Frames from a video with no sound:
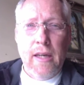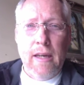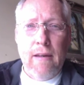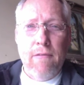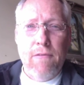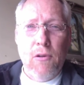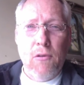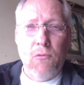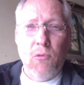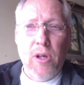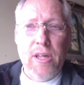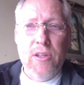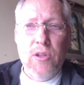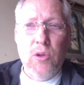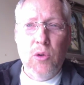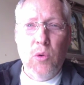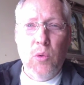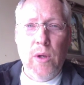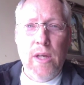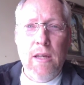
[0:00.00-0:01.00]
and feel free
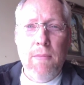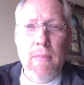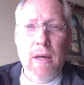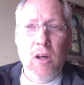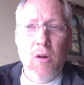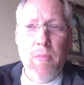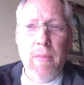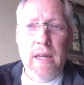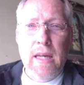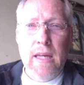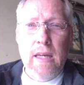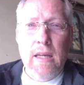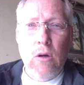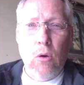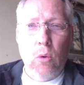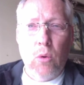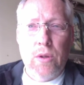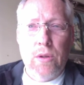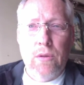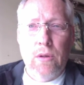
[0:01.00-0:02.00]
to email me
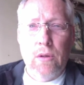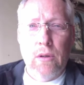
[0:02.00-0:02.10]
or